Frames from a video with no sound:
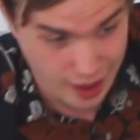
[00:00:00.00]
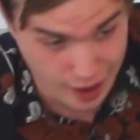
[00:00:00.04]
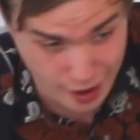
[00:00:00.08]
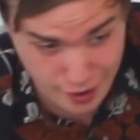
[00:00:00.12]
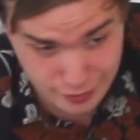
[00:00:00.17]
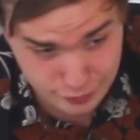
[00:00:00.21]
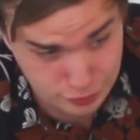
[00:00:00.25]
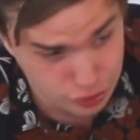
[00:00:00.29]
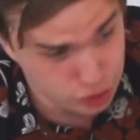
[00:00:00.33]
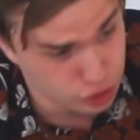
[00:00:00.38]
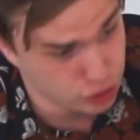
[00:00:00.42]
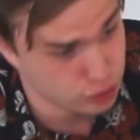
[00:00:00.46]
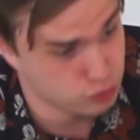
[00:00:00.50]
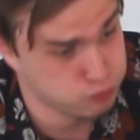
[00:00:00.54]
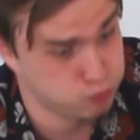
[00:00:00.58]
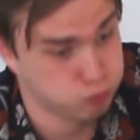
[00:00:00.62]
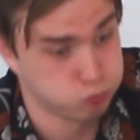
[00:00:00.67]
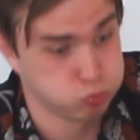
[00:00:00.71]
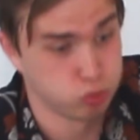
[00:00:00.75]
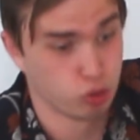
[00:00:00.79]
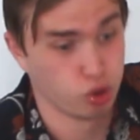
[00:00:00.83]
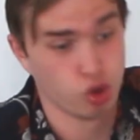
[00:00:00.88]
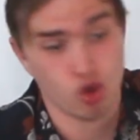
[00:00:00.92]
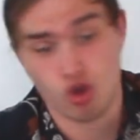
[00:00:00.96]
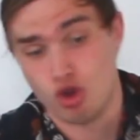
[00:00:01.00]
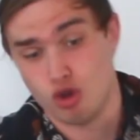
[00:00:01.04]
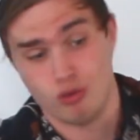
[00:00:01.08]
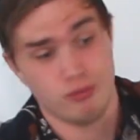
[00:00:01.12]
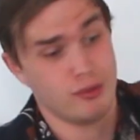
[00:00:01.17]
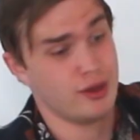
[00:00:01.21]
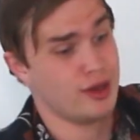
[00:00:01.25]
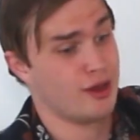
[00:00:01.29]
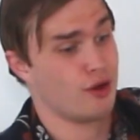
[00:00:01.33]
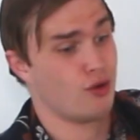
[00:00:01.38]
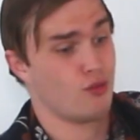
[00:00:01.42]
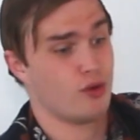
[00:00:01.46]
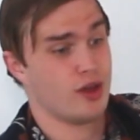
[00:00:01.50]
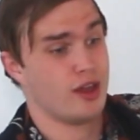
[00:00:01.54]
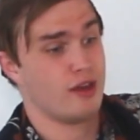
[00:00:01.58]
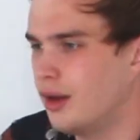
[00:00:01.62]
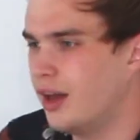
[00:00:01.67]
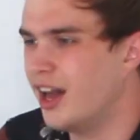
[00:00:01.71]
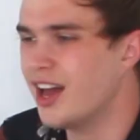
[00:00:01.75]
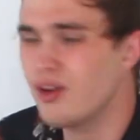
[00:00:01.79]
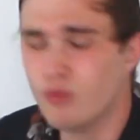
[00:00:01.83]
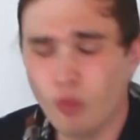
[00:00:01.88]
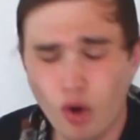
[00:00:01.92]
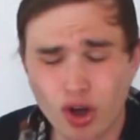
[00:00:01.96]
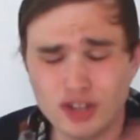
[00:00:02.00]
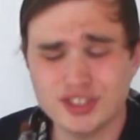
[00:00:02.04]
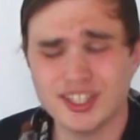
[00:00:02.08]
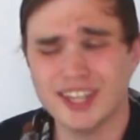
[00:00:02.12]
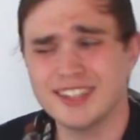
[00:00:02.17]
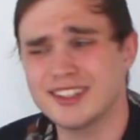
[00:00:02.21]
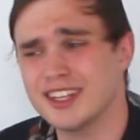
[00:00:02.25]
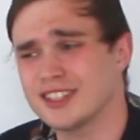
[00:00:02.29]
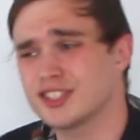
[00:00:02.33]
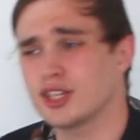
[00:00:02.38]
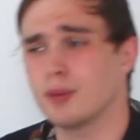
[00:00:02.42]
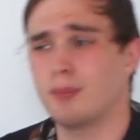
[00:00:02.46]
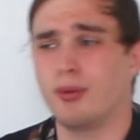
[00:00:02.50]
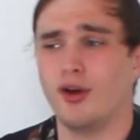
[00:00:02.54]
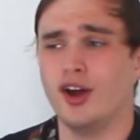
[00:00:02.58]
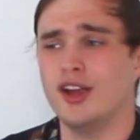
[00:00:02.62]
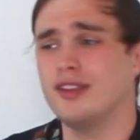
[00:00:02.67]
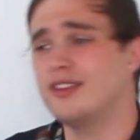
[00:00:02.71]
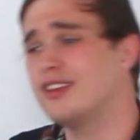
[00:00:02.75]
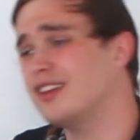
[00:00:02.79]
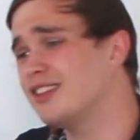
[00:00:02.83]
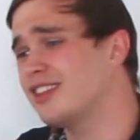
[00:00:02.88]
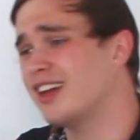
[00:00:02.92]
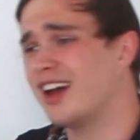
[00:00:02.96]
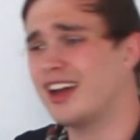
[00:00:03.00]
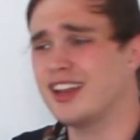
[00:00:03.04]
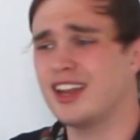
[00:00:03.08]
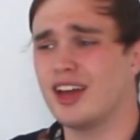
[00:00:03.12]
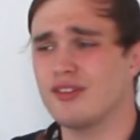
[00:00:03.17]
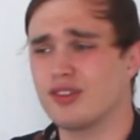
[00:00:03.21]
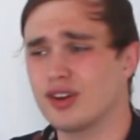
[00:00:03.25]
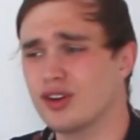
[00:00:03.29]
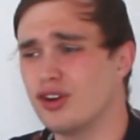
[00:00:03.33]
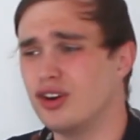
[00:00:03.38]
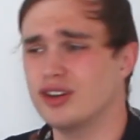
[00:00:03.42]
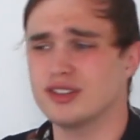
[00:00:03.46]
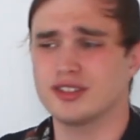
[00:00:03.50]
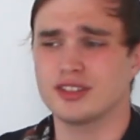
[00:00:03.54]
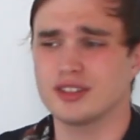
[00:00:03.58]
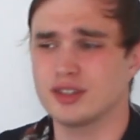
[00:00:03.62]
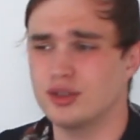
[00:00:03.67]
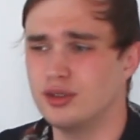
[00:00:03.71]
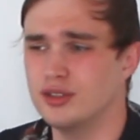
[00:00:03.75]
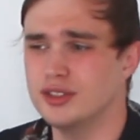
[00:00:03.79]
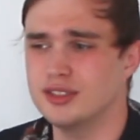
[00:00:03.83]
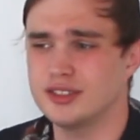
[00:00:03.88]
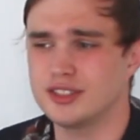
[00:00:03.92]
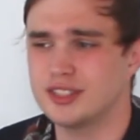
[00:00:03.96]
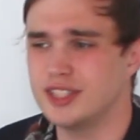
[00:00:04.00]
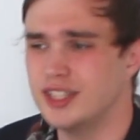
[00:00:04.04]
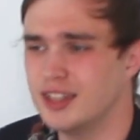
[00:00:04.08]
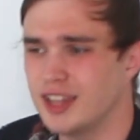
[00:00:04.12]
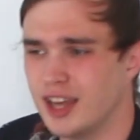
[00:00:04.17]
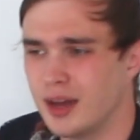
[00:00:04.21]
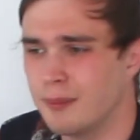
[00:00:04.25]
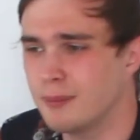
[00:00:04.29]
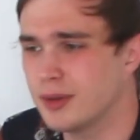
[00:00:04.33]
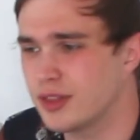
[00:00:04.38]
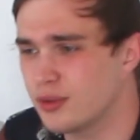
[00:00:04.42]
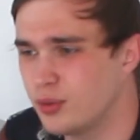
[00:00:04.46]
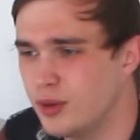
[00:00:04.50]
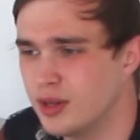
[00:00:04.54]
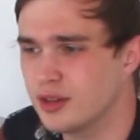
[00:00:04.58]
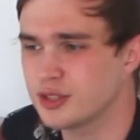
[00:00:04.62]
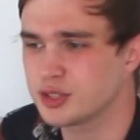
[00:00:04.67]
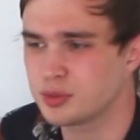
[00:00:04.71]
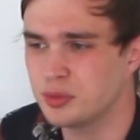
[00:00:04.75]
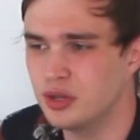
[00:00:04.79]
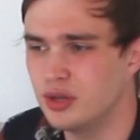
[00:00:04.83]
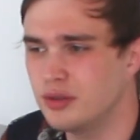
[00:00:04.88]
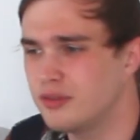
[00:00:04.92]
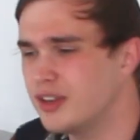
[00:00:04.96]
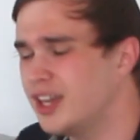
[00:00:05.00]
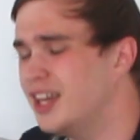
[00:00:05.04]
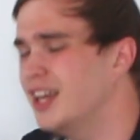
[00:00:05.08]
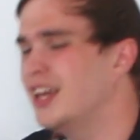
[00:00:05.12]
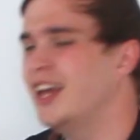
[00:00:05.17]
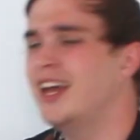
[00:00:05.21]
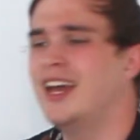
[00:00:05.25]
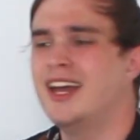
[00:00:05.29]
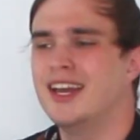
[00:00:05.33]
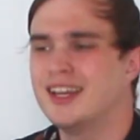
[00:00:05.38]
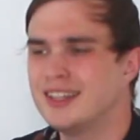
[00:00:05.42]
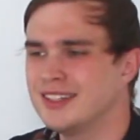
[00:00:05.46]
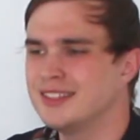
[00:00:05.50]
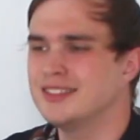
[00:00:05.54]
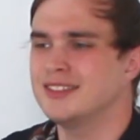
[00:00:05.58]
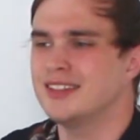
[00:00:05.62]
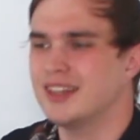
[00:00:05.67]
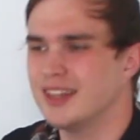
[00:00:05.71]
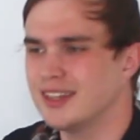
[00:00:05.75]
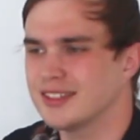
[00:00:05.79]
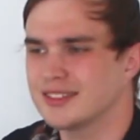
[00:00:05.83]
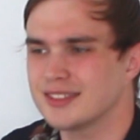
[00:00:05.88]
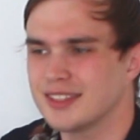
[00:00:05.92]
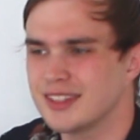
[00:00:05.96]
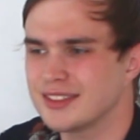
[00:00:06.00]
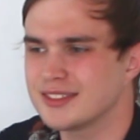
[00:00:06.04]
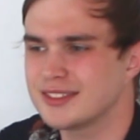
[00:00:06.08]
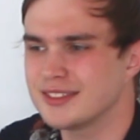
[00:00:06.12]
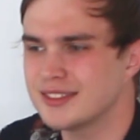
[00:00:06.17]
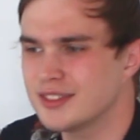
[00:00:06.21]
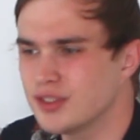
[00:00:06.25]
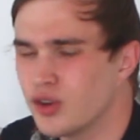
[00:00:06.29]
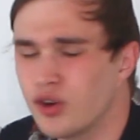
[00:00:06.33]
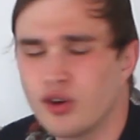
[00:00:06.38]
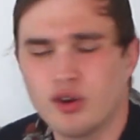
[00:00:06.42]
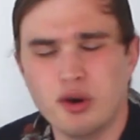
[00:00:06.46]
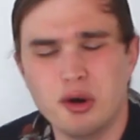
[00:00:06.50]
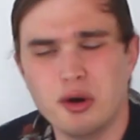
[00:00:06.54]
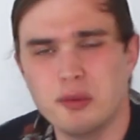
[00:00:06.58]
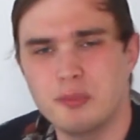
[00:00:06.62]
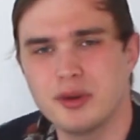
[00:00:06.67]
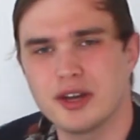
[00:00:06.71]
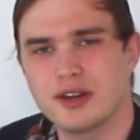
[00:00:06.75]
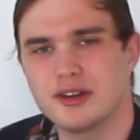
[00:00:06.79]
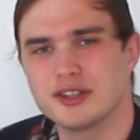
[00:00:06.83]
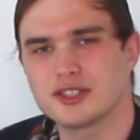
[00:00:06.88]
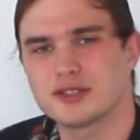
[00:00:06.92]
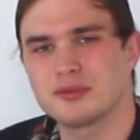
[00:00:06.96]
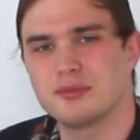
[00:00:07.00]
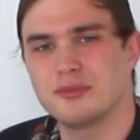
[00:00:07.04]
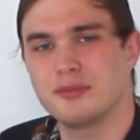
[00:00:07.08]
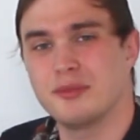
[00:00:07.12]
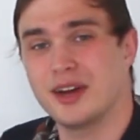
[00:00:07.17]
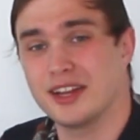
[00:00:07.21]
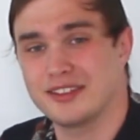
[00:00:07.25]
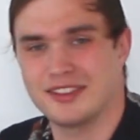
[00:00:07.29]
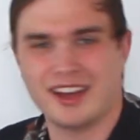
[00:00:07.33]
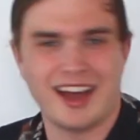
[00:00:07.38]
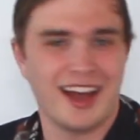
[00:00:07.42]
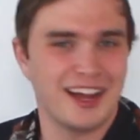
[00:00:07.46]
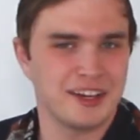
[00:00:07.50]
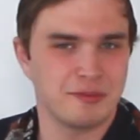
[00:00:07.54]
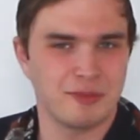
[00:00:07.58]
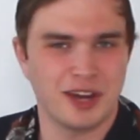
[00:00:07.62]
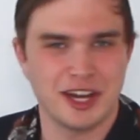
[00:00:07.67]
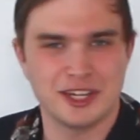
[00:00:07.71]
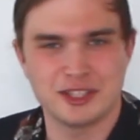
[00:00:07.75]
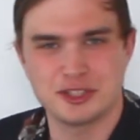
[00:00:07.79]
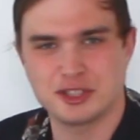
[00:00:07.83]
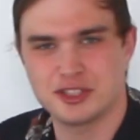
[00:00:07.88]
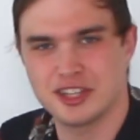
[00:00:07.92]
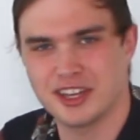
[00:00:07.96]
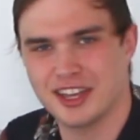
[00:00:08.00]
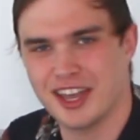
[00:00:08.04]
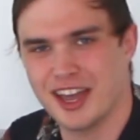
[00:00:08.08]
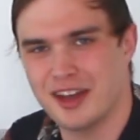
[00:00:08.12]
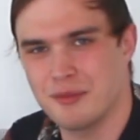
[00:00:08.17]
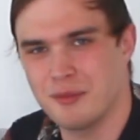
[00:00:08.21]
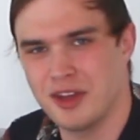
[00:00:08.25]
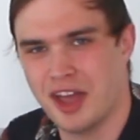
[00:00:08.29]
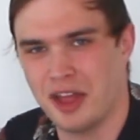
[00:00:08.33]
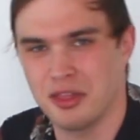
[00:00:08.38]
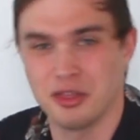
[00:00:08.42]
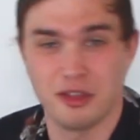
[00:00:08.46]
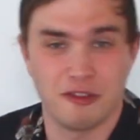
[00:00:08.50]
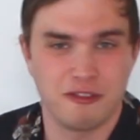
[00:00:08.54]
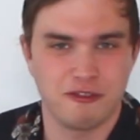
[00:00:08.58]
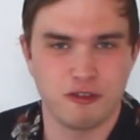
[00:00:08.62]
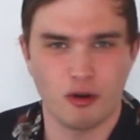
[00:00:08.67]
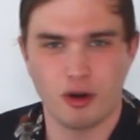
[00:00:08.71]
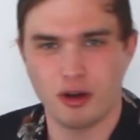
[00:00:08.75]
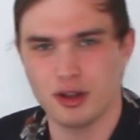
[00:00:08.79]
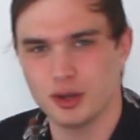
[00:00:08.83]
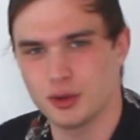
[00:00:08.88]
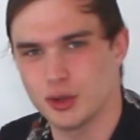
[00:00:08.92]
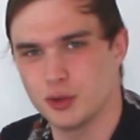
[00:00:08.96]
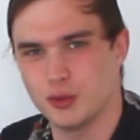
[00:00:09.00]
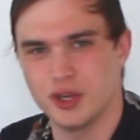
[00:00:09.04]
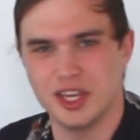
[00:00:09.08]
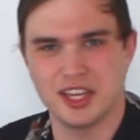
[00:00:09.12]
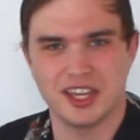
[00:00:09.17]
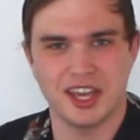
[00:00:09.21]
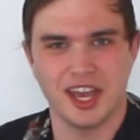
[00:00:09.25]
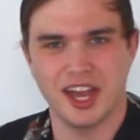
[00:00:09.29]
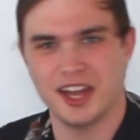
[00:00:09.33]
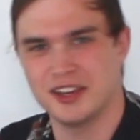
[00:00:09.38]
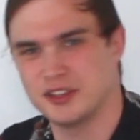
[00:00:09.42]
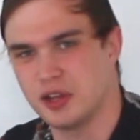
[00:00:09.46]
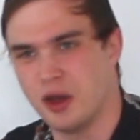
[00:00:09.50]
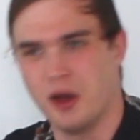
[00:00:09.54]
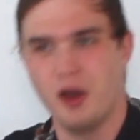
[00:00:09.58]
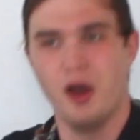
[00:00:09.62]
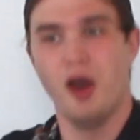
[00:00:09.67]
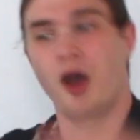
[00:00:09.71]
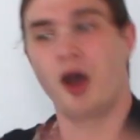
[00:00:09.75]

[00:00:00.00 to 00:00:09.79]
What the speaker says: It just blew me away. And was I disappointed that I never got to go and see the In-Betweeners movie? No, because my dad managed to get me in the following weekend.